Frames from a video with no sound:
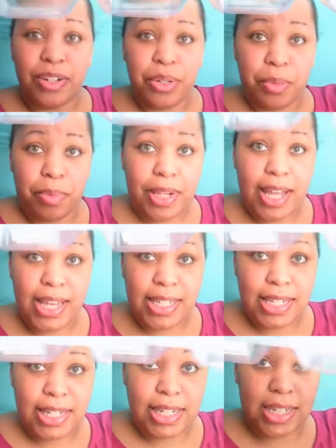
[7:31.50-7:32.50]
little
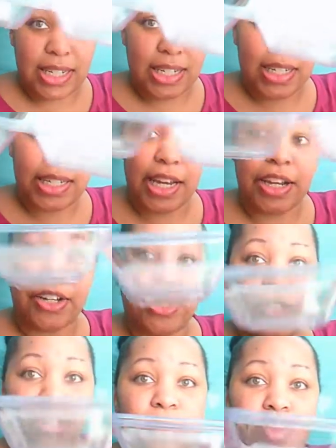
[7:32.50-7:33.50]
plastic
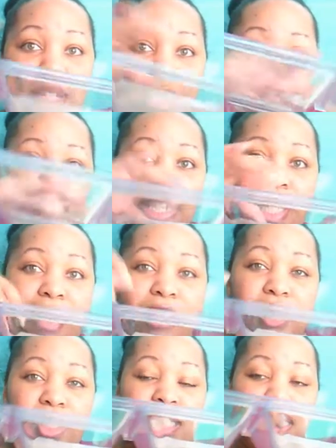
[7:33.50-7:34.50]
containers with the
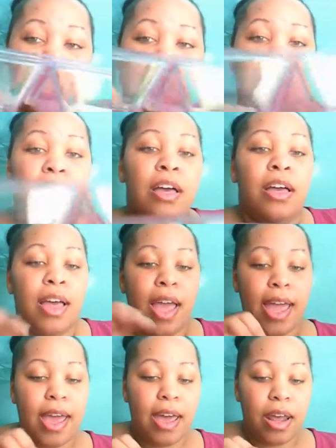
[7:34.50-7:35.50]
sections,
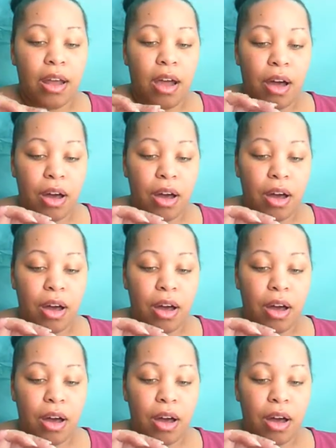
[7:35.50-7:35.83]
and